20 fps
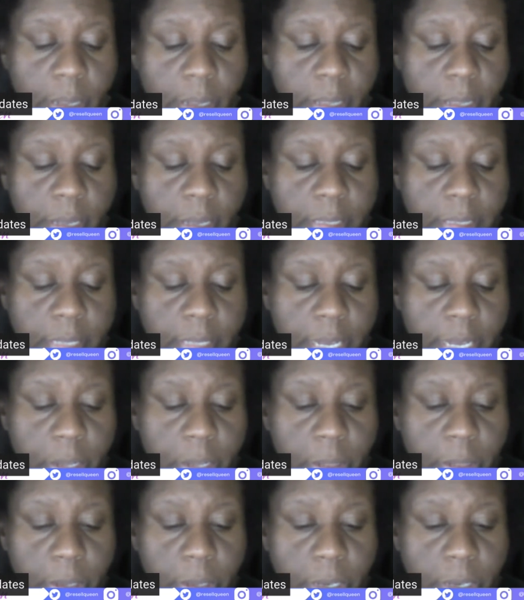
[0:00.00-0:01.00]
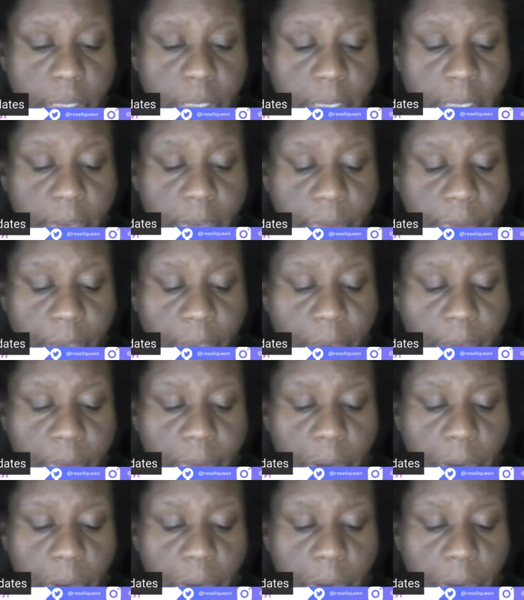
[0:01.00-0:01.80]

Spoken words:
Let's take a look, see if we have any